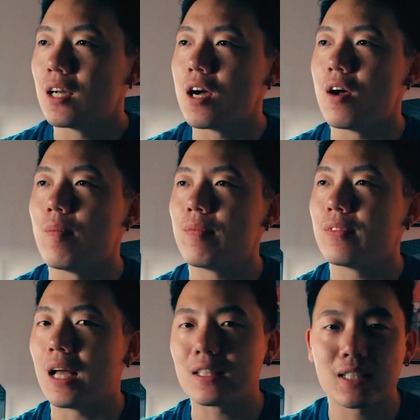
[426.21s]

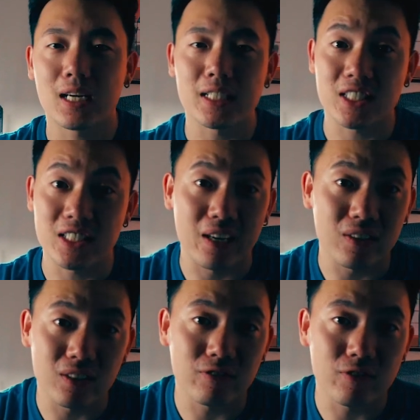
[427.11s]
That's kind of
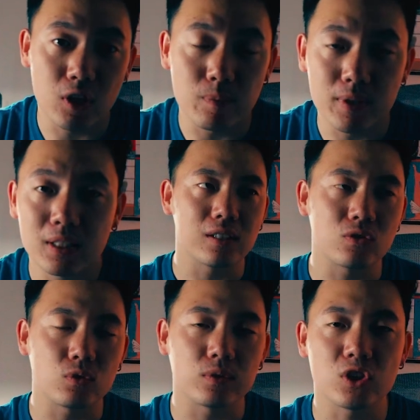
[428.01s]
scary to film in.
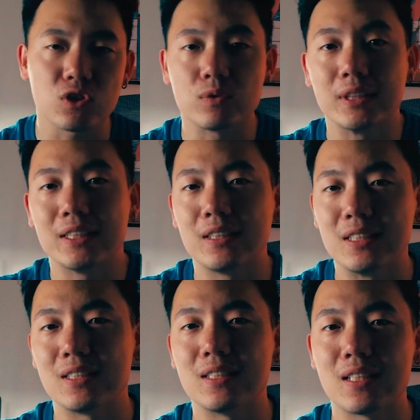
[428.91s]
It's just really
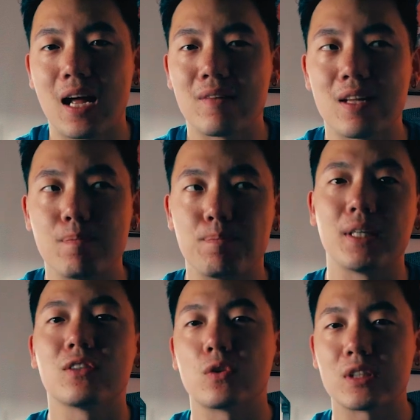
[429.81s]
easy to have that
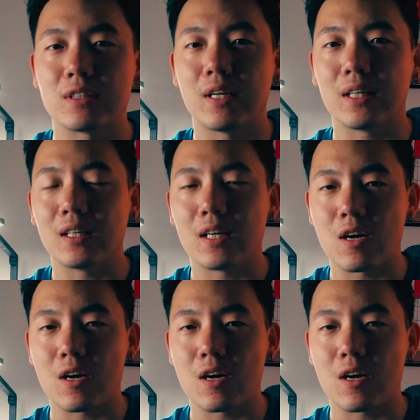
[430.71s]
big source of light.